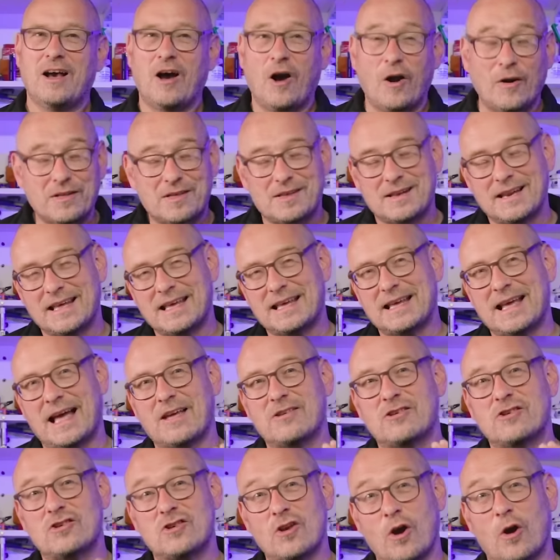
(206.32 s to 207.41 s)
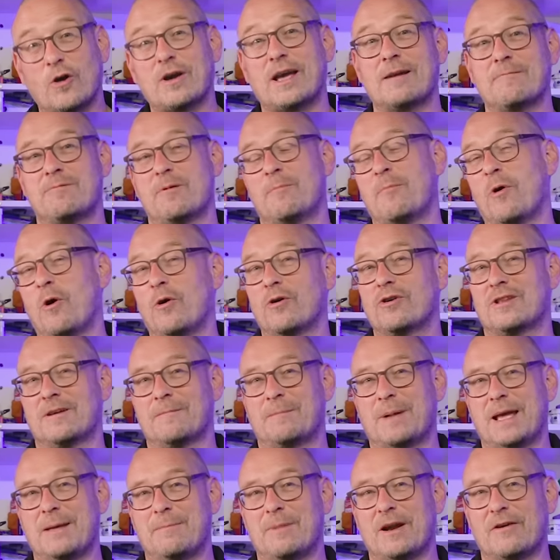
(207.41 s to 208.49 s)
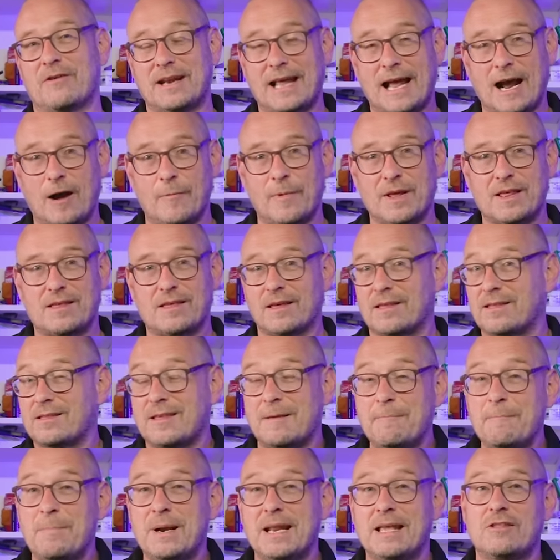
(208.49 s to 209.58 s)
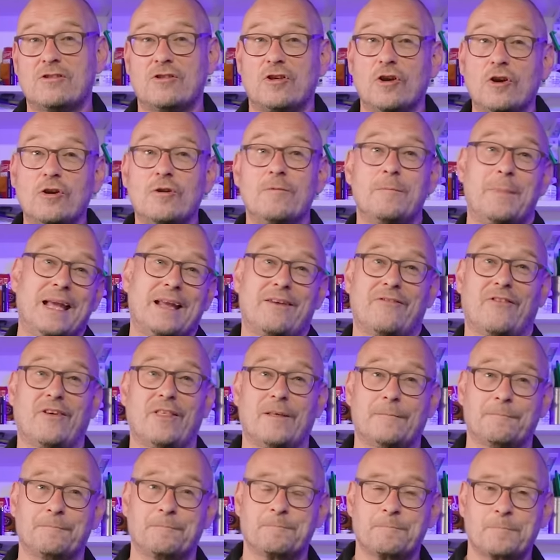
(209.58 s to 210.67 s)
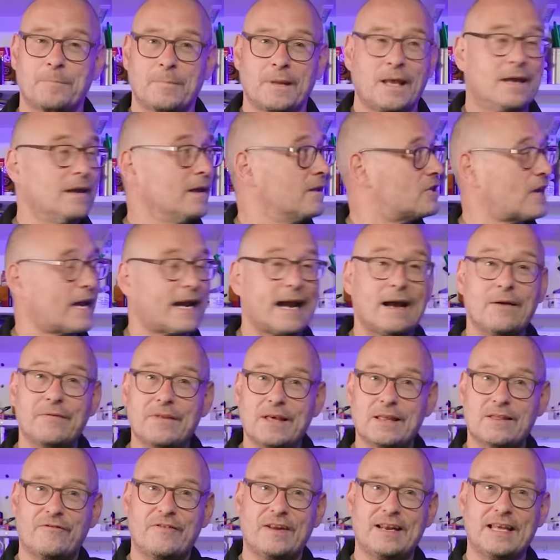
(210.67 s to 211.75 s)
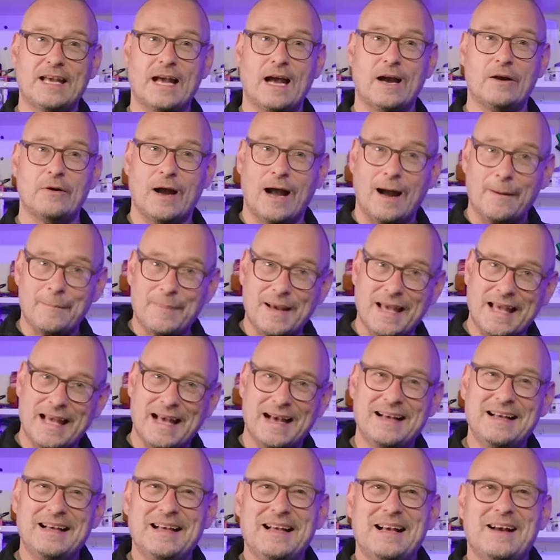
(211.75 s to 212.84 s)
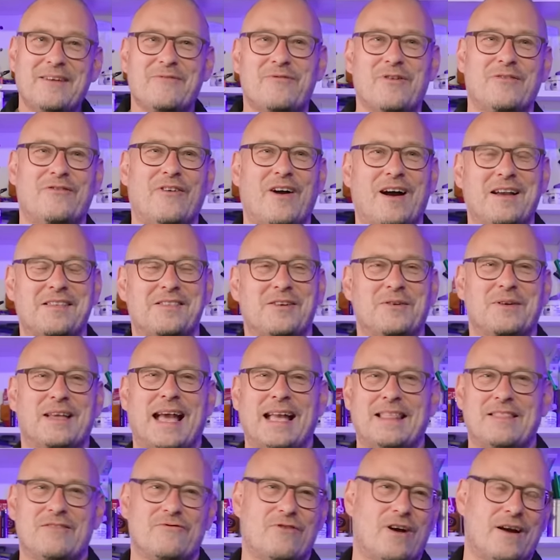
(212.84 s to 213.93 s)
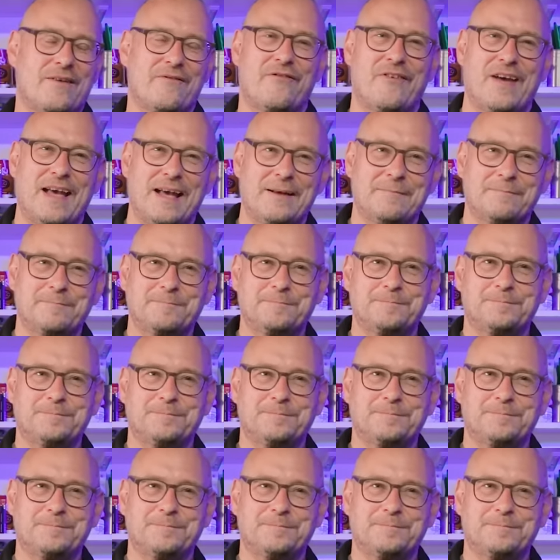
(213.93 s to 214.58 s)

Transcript: Honestly, a shocking proportion of people are in helmets that are simply too big for them. Check out this video up here for advice on getting the right fit.